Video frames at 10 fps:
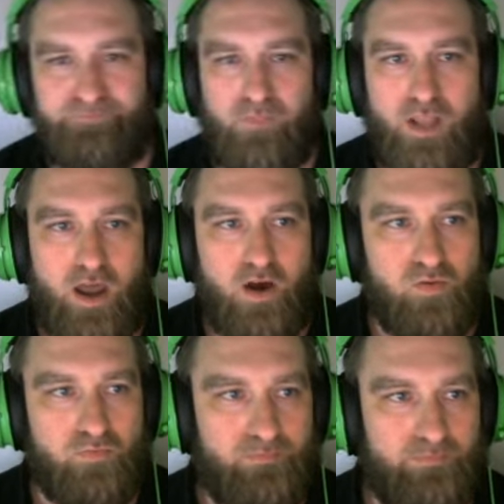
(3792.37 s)
you
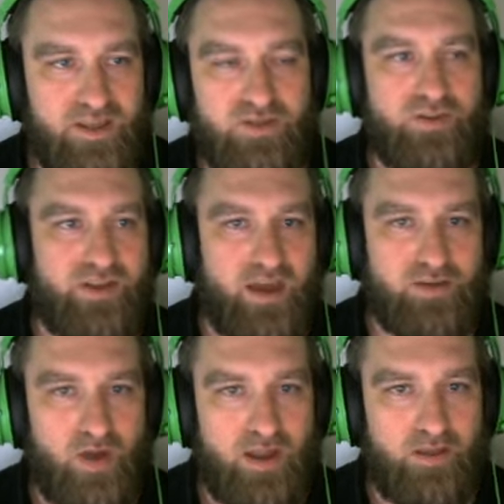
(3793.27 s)
know, these are the decks
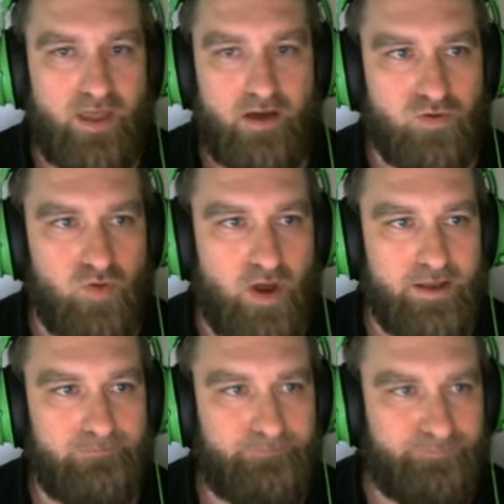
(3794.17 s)
right here that I was
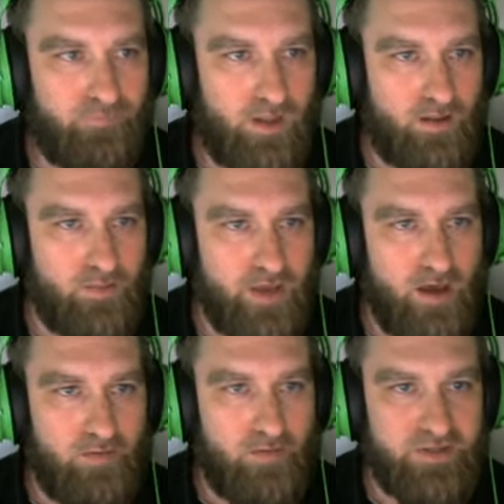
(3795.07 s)
running. Let me,
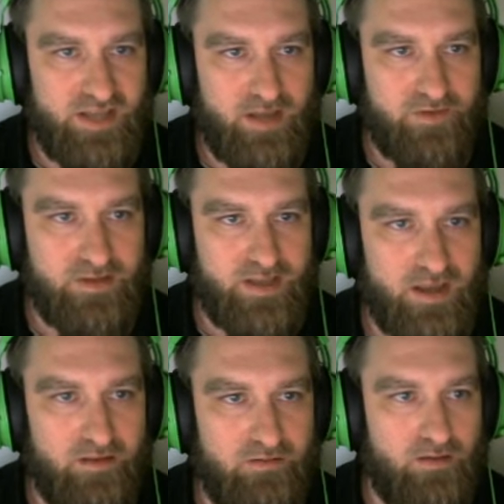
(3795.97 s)
uh, let me save this
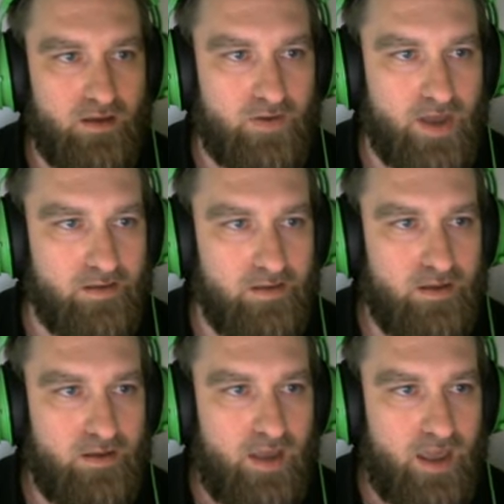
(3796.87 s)
thing. Okay,
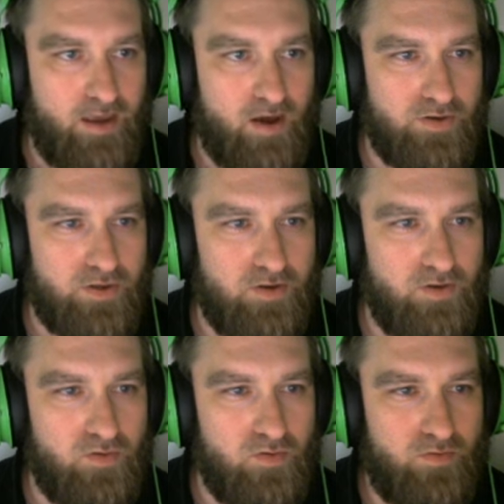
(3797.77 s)
and go
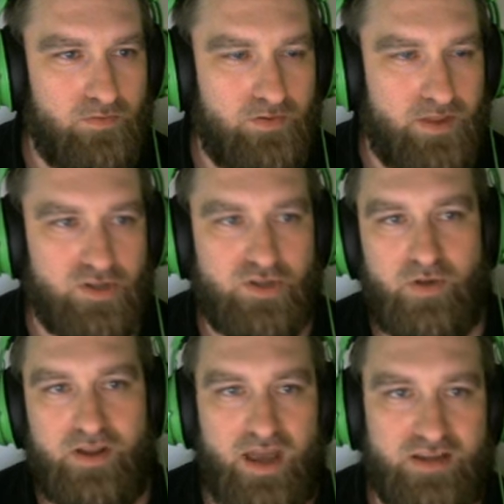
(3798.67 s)
to, there's
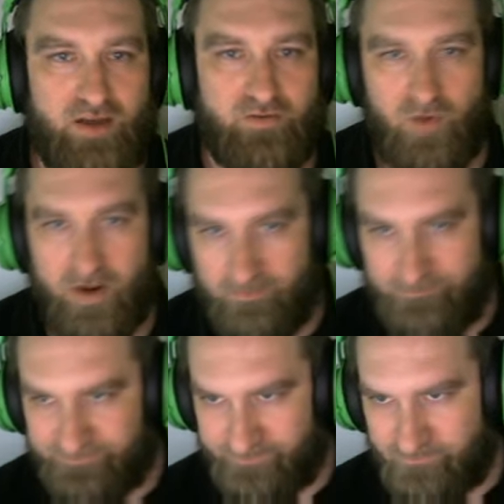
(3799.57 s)
three decks I was running.
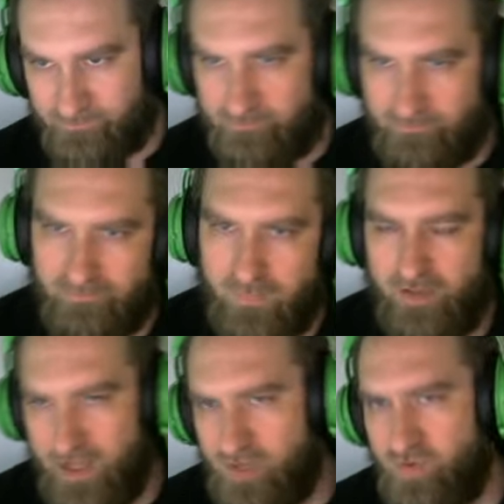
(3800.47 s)

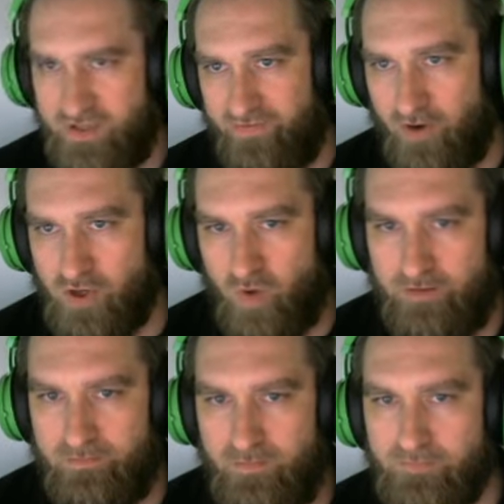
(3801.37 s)
This was the first
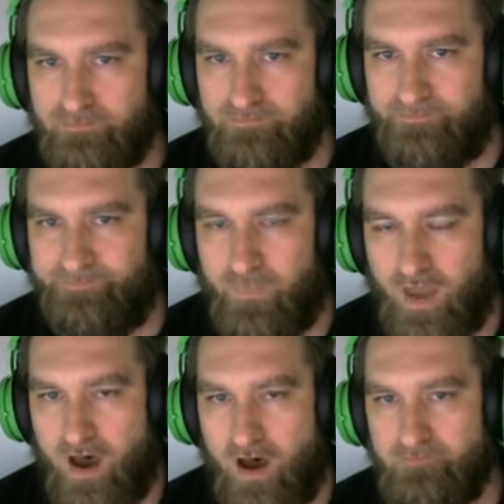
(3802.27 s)
one.
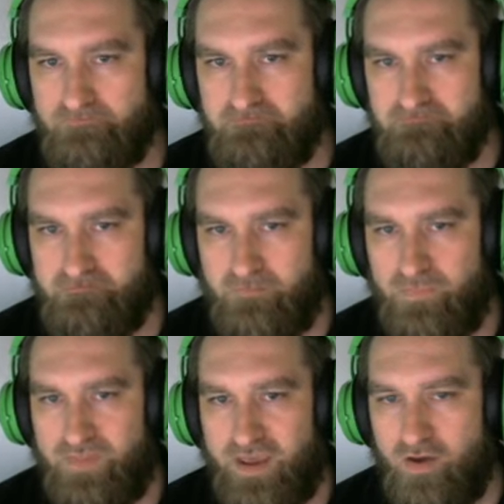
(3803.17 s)
Um,
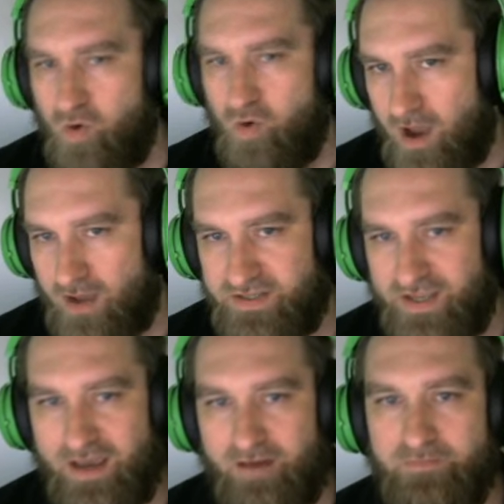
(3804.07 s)
the Corrida
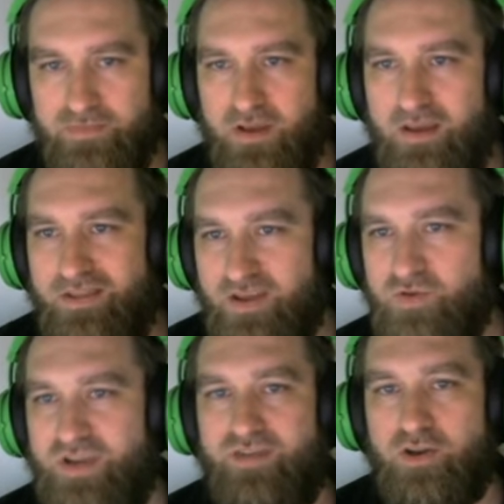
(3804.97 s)
Coliseum. This
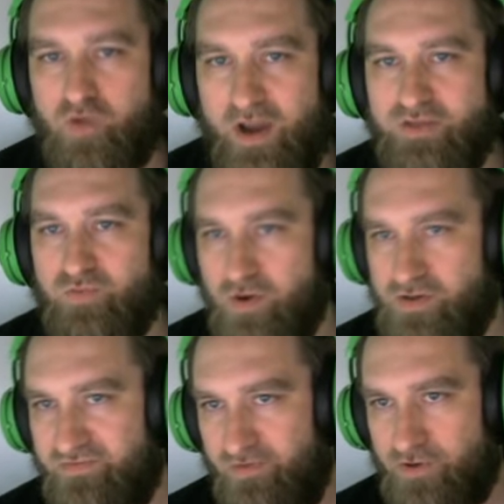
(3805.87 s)
was like the
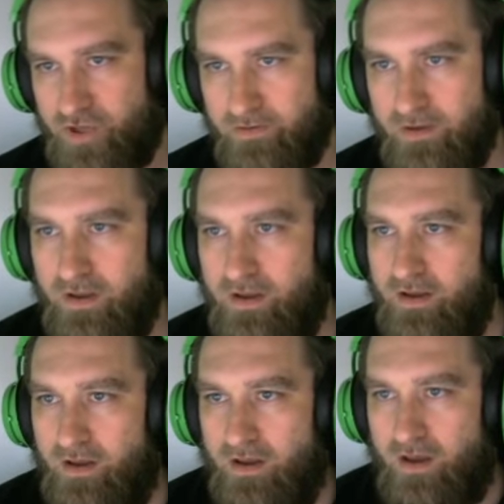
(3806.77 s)
Dressrosa version.
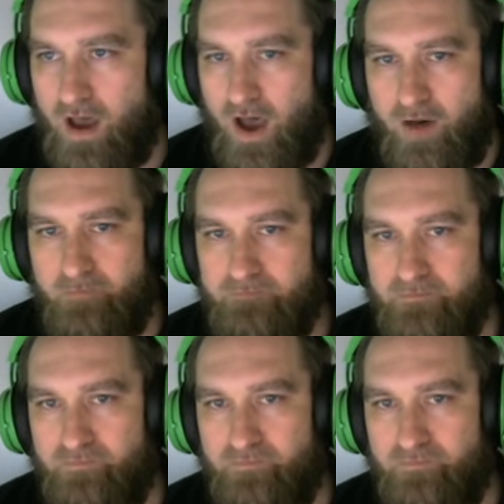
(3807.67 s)
Um,